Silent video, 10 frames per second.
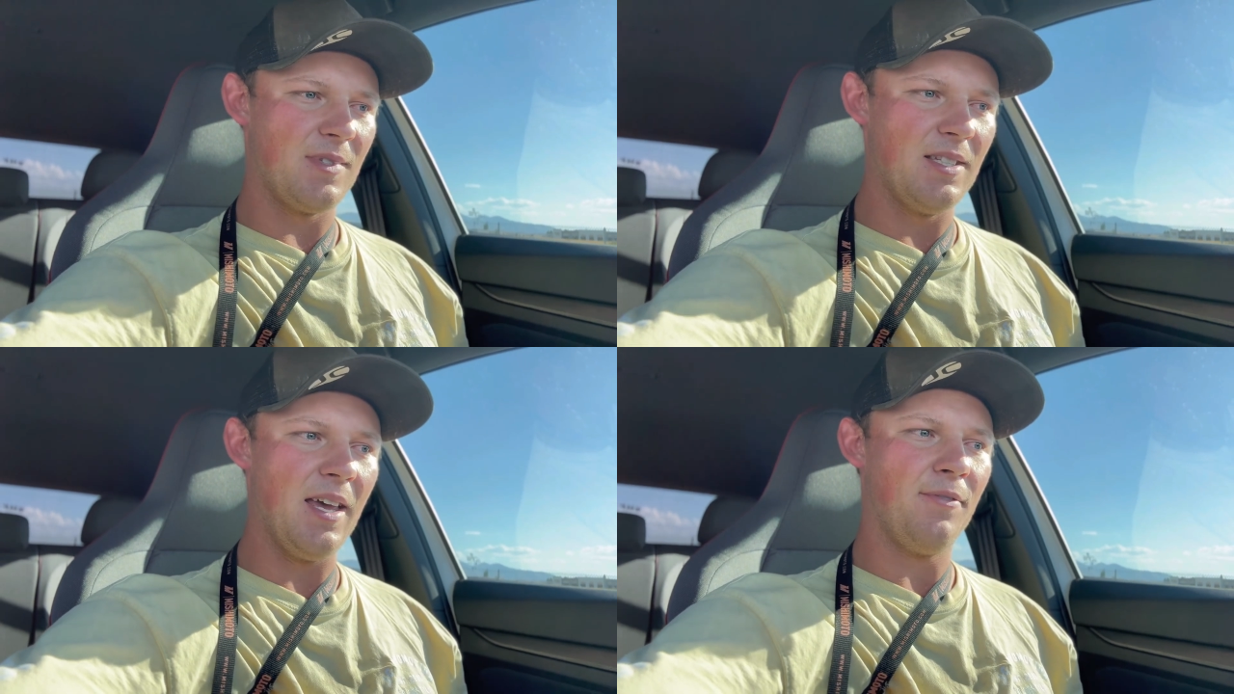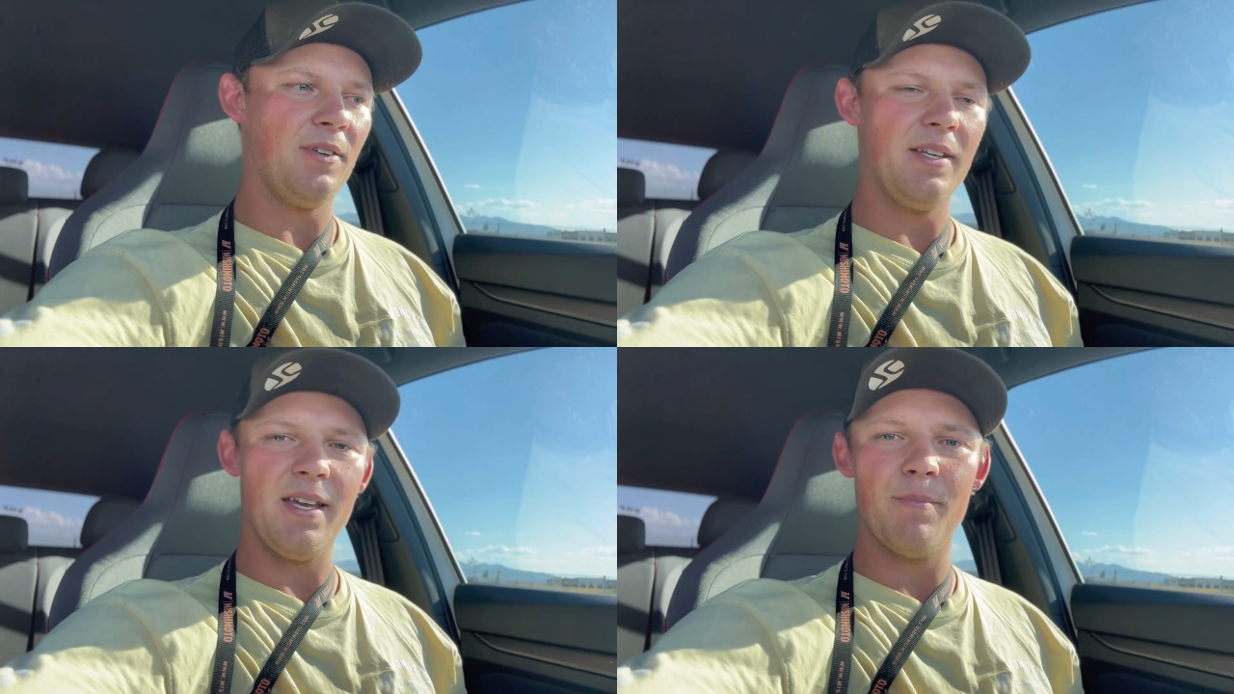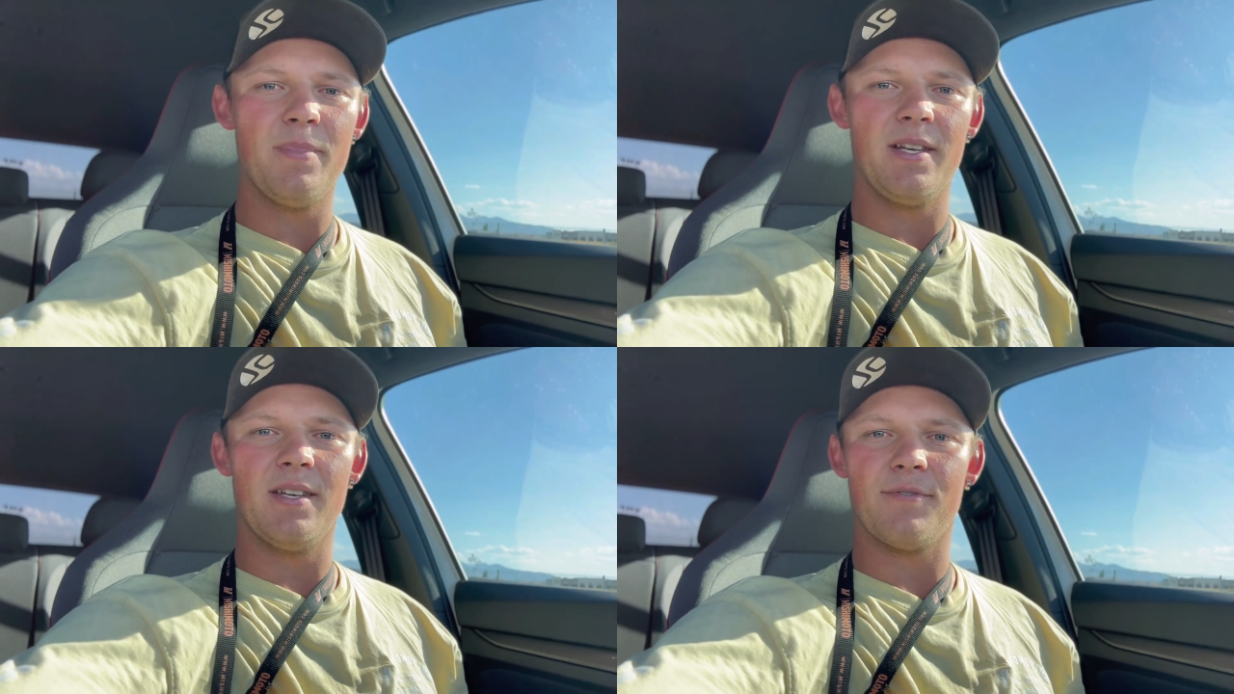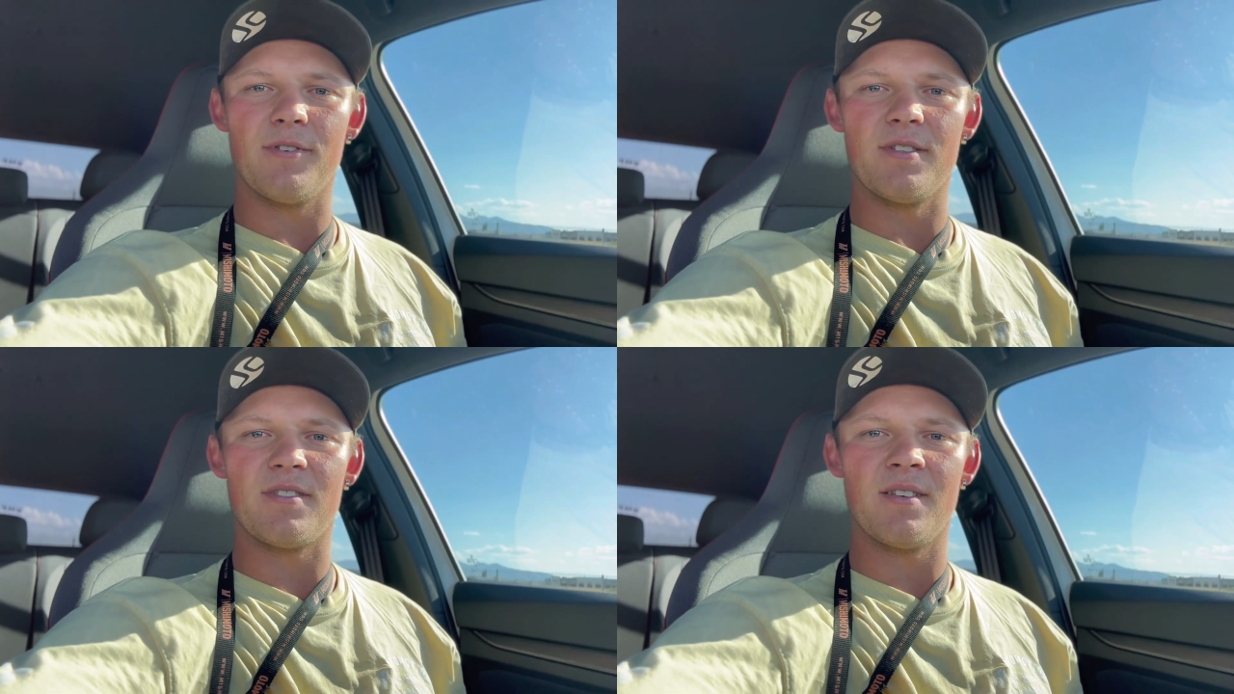definitely a big
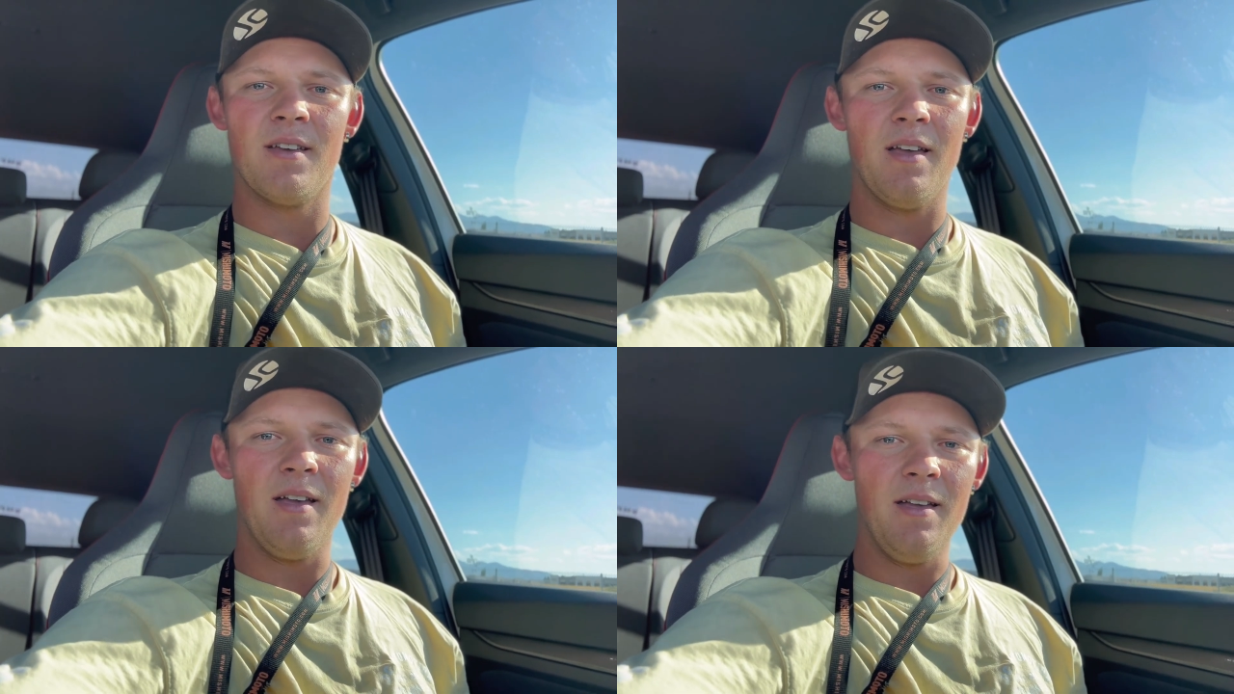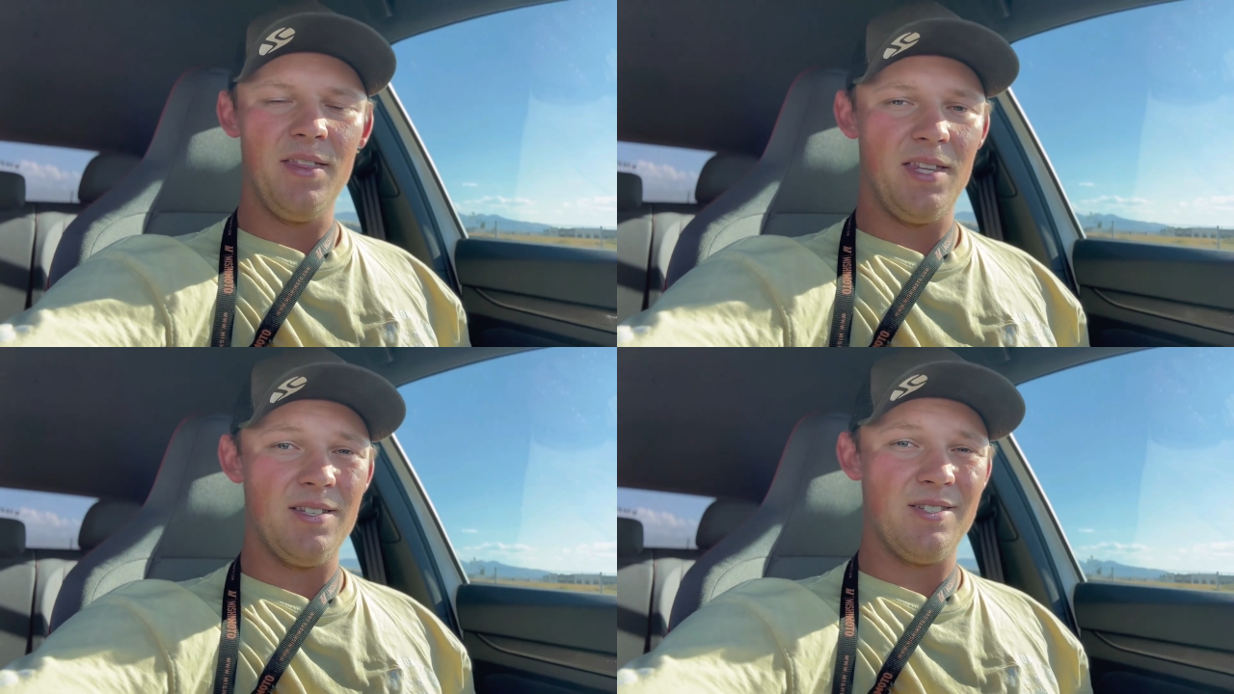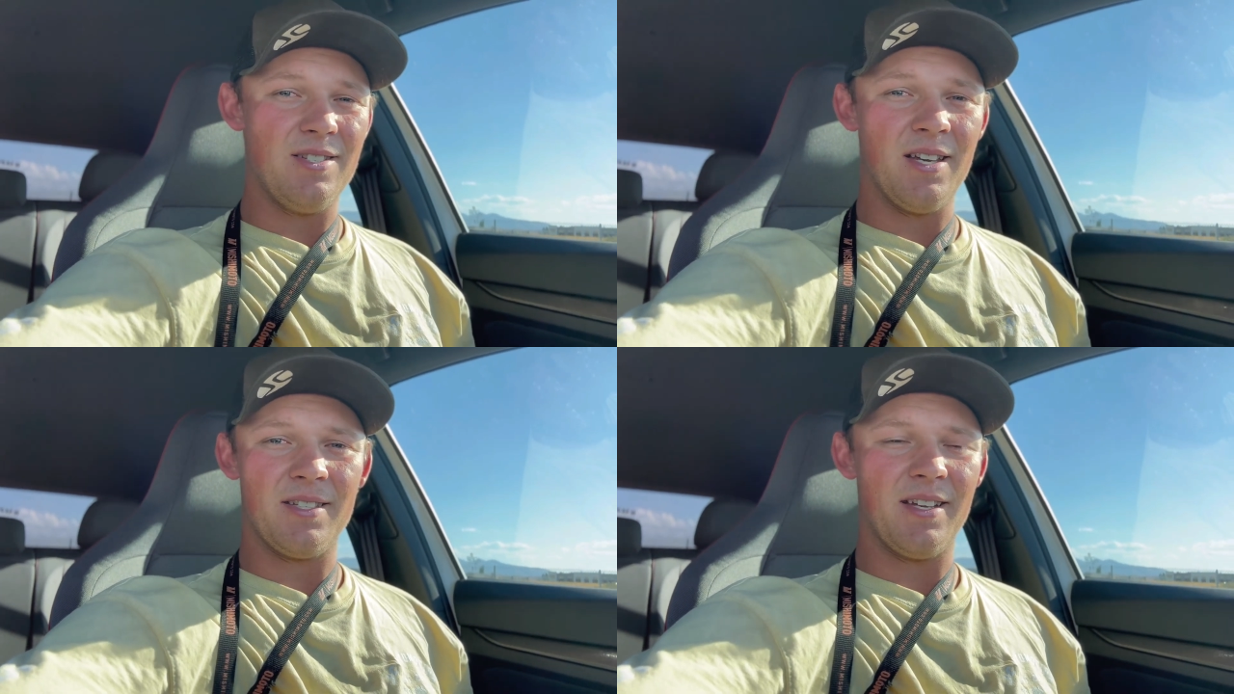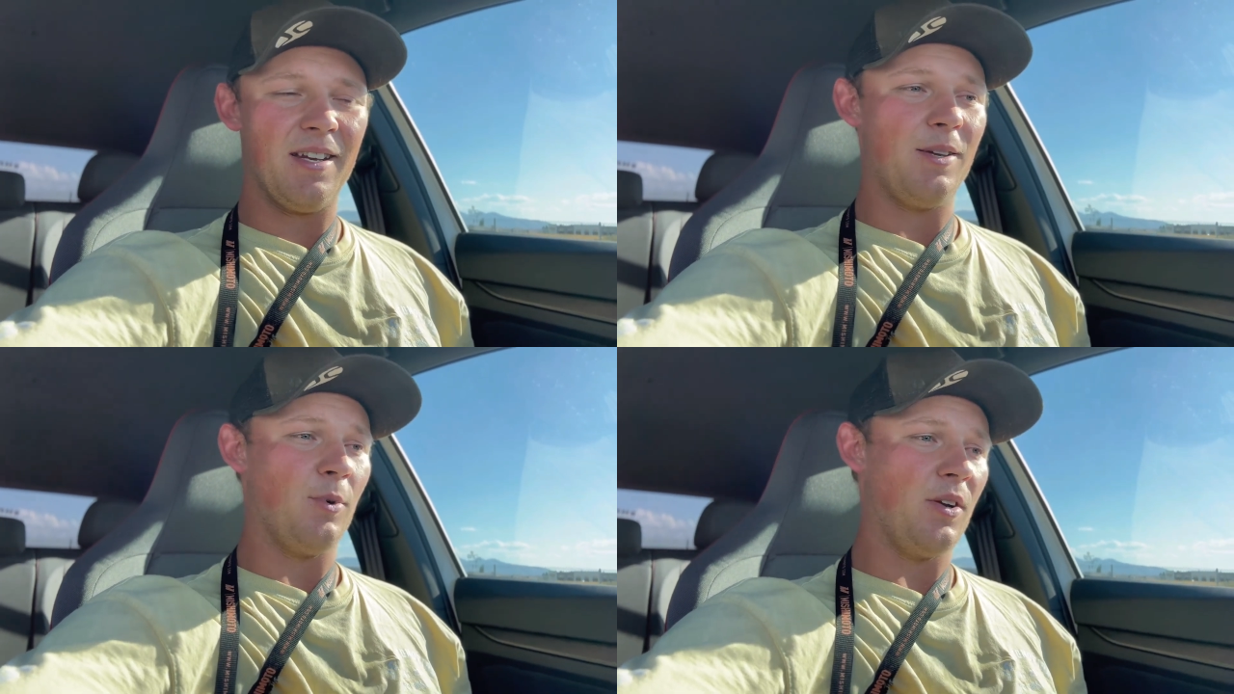difference than just
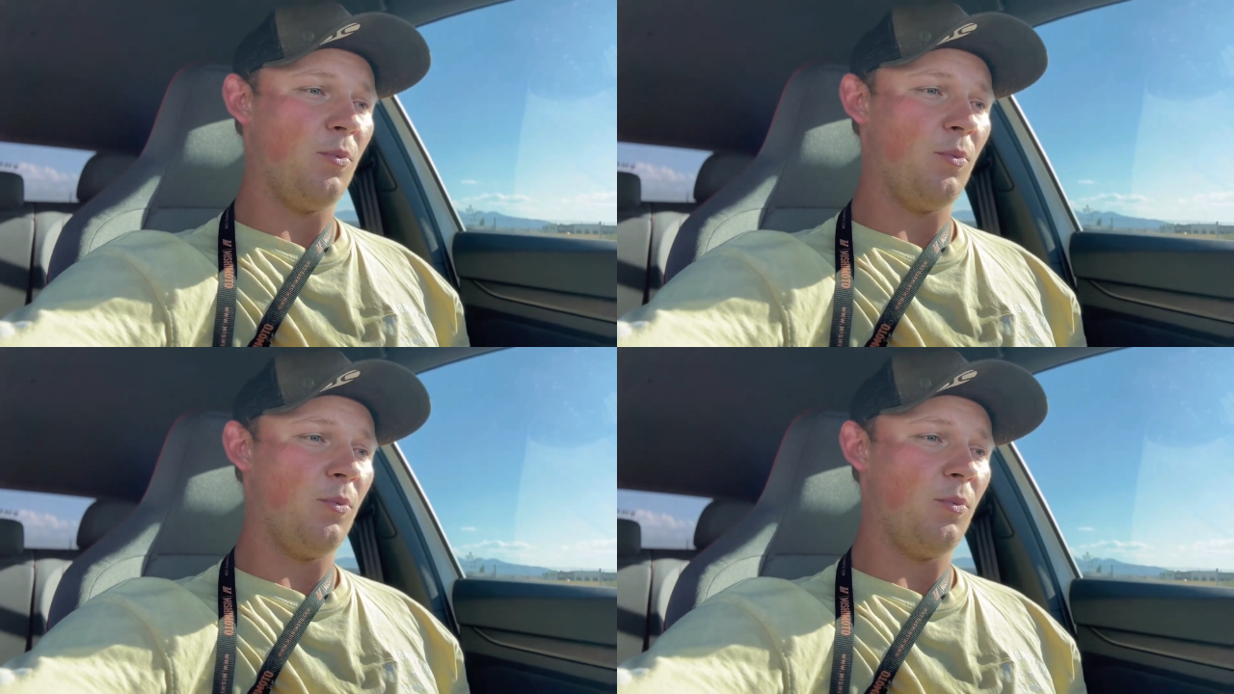91,